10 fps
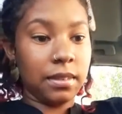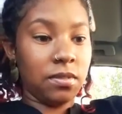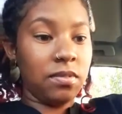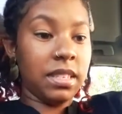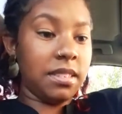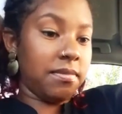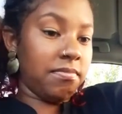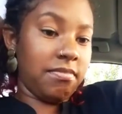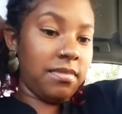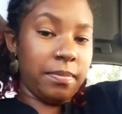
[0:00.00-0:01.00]
Just
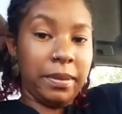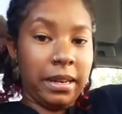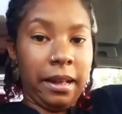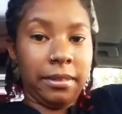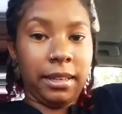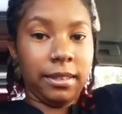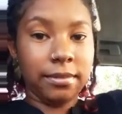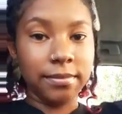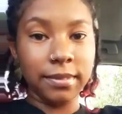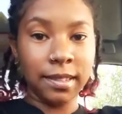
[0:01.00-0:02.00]
to put it out there,
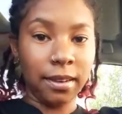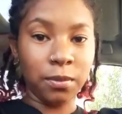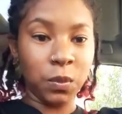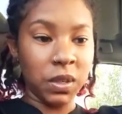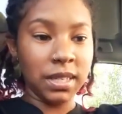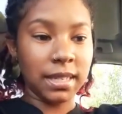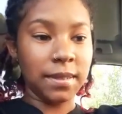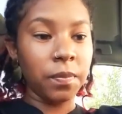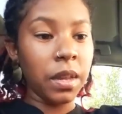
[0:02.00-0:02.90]
you know, what is it?